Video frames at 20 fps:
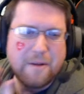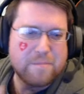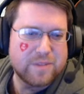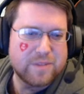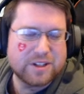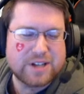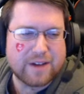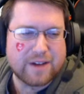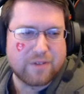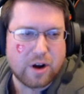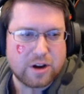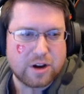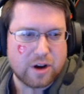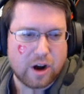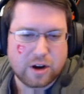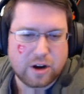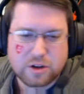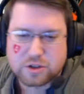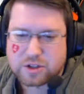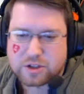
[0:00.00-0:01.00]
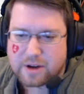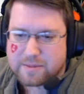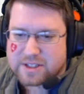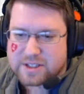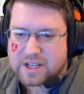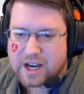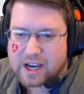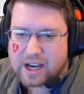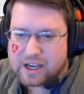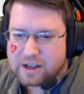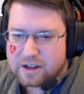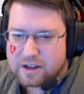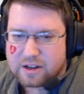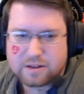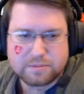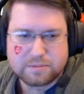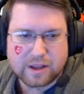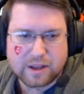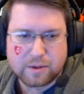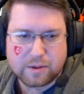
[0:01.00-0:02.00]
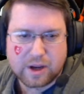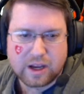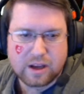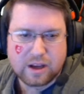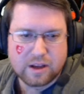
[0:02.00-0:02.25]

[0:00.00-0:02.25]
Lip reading: Jeff, are you streaming tonight, by the way?